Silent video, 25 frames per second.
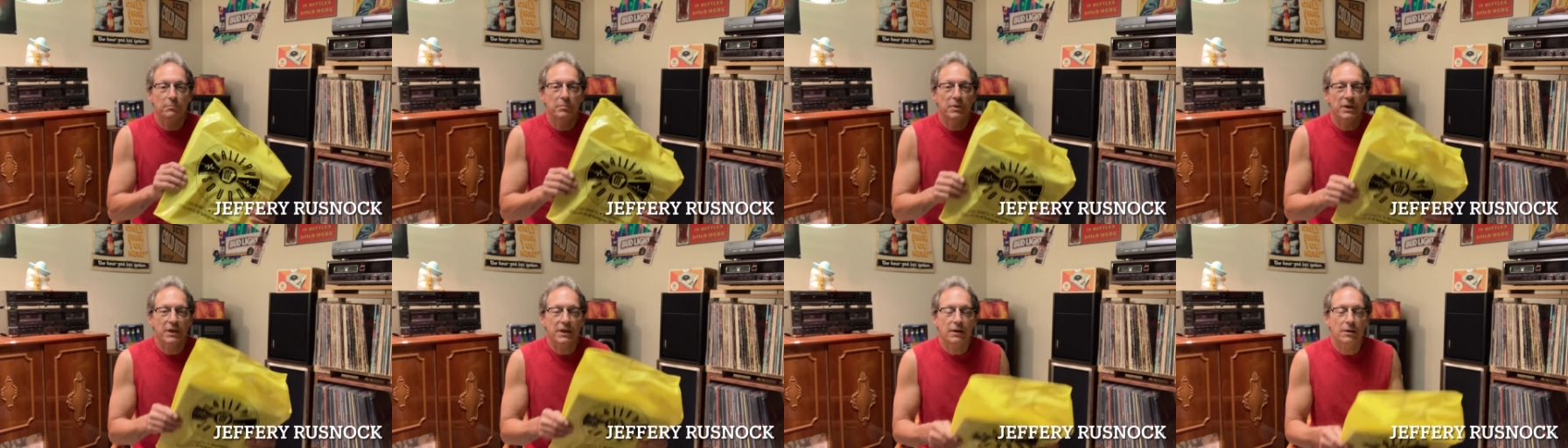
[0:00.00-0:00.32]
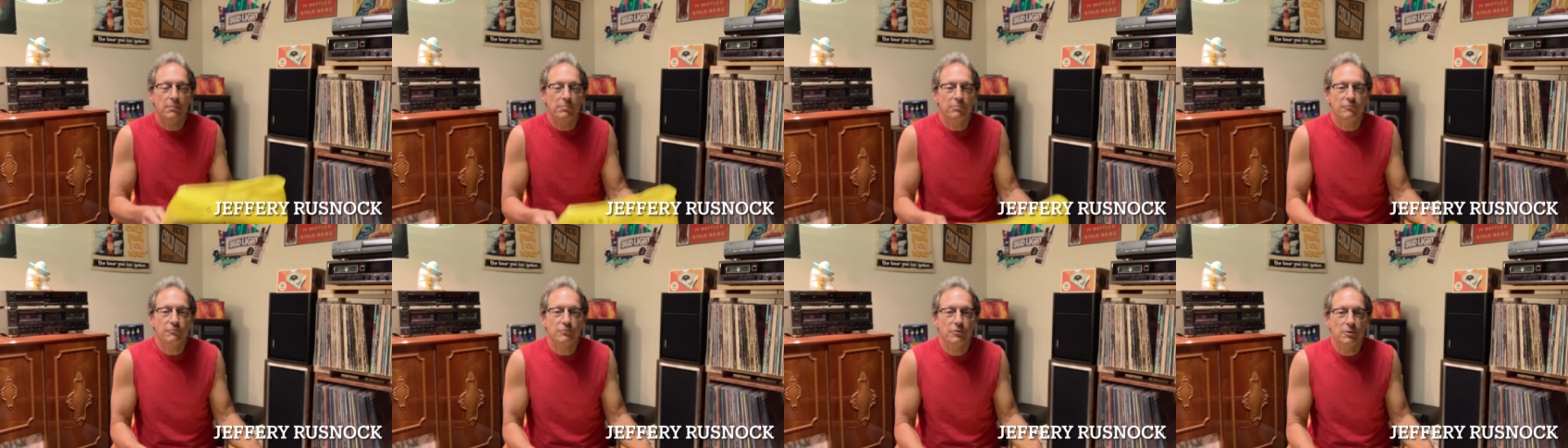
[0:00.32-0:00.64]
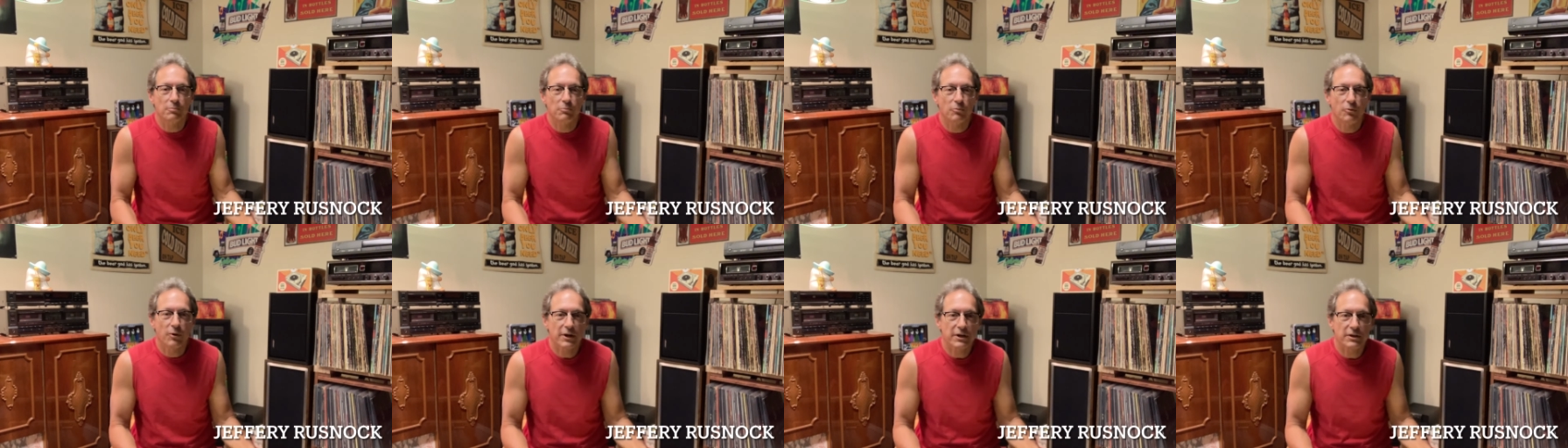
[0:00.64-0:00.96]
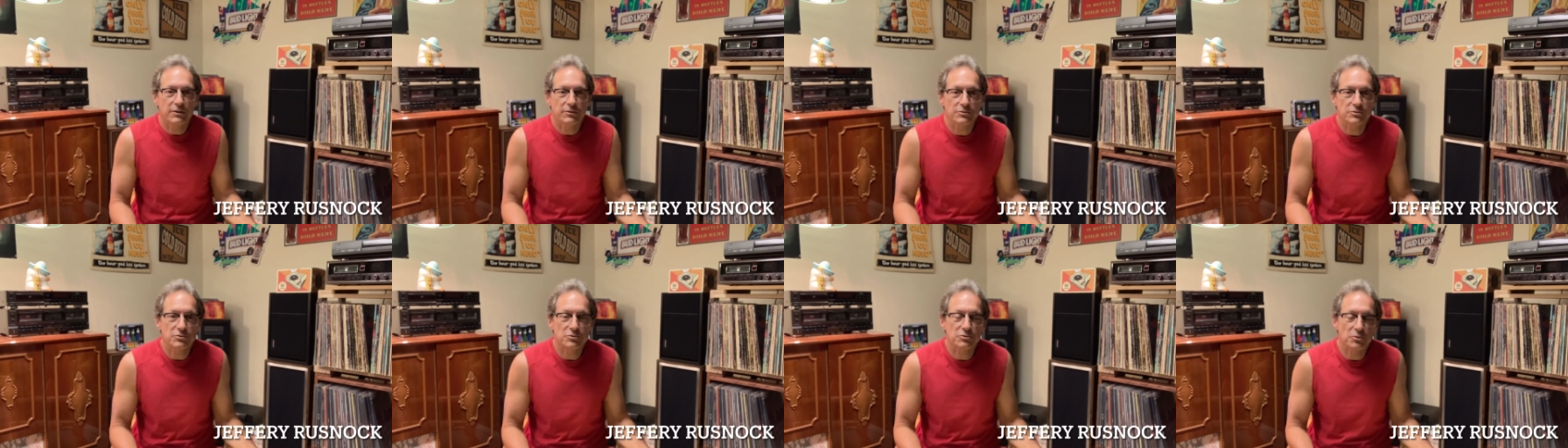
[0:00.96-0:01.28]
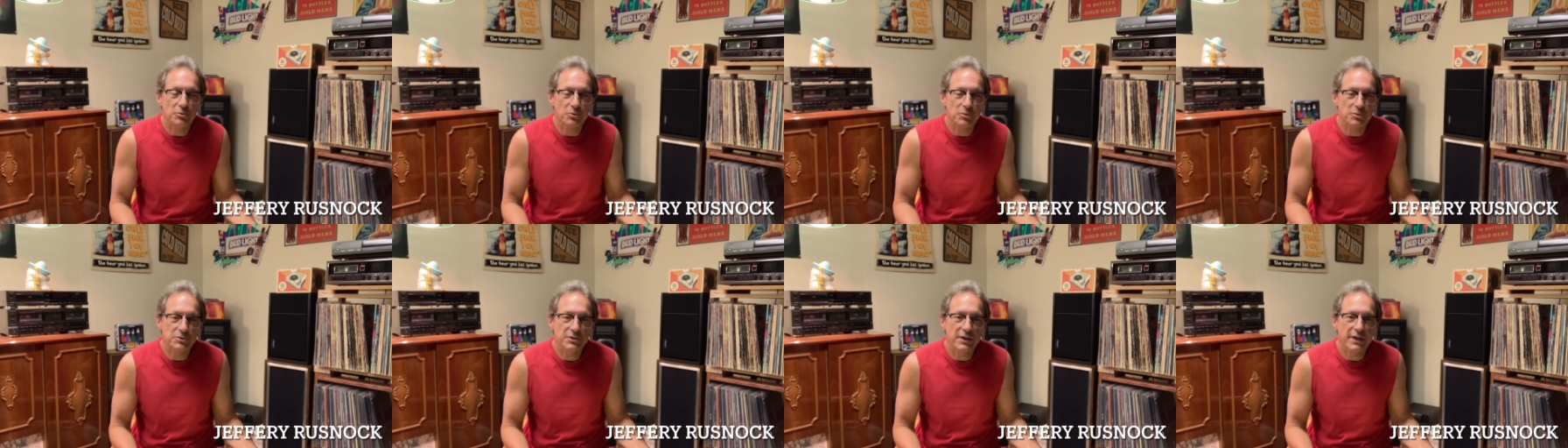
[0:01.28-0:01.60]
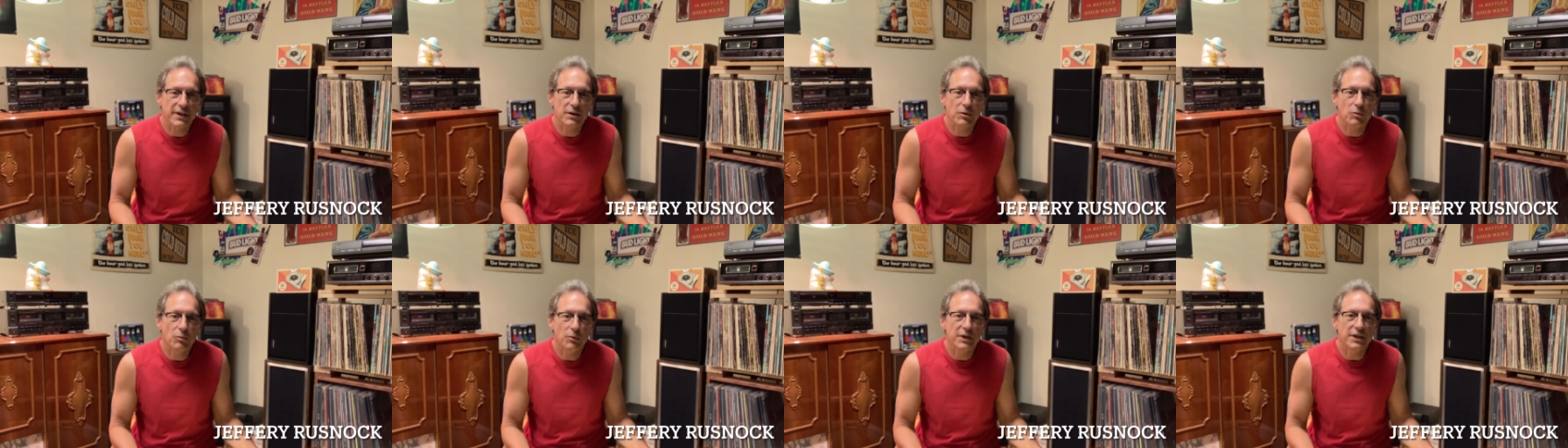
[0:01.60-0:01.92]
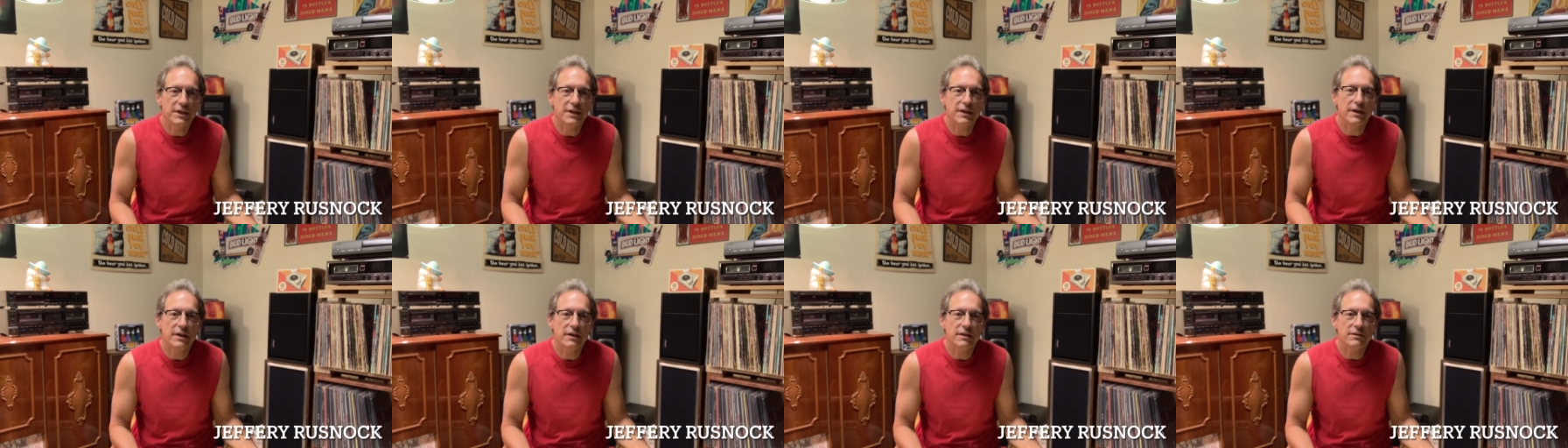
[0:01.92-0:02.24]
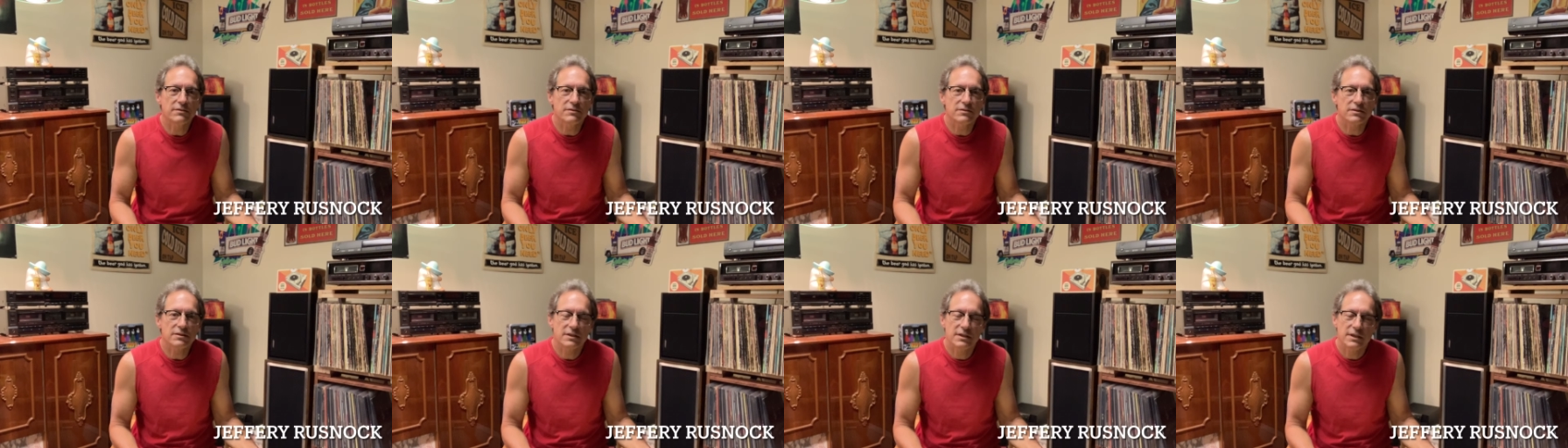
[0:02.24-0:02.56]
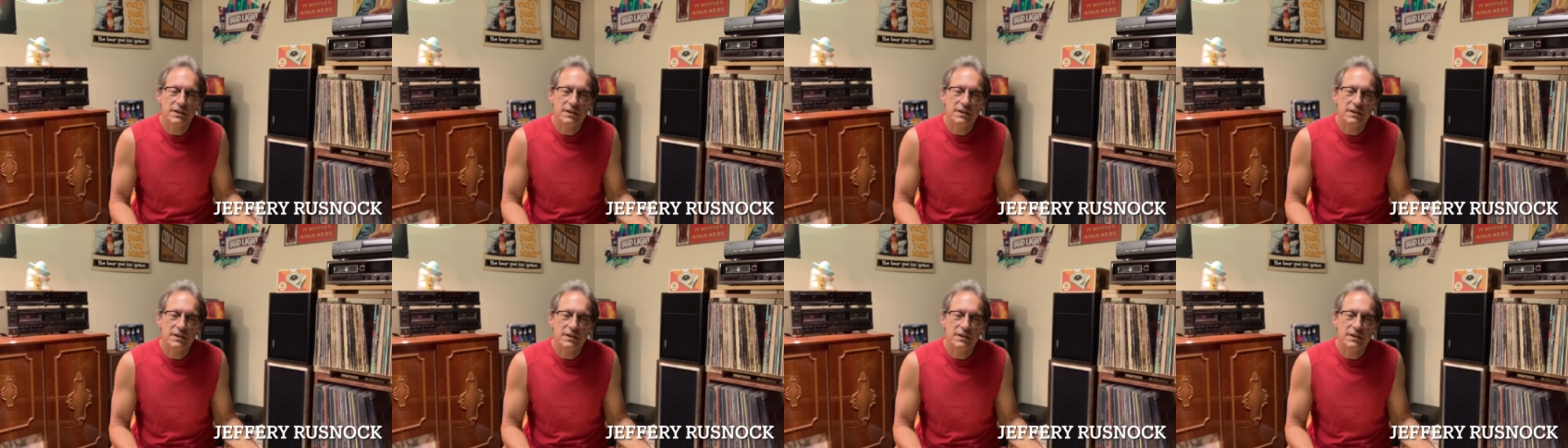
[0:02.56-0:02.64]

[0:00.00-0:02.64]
pickup from Record Store Day weekend.